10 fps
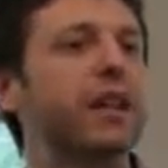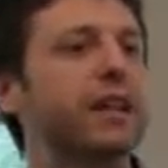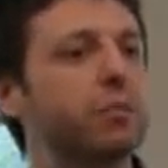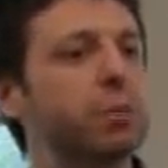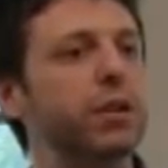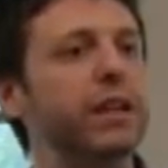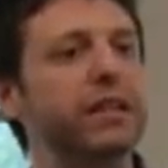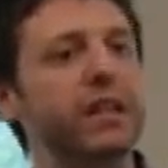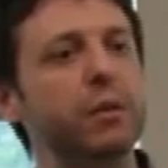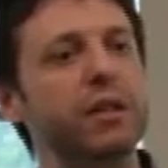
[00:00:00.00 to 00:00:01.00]
I can build
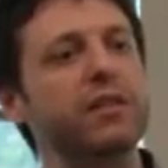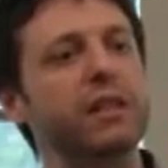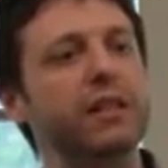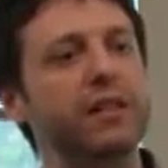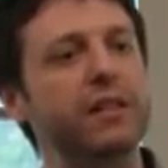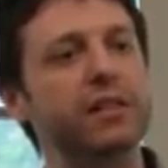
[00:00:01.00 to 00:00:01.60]
asynchronicity into the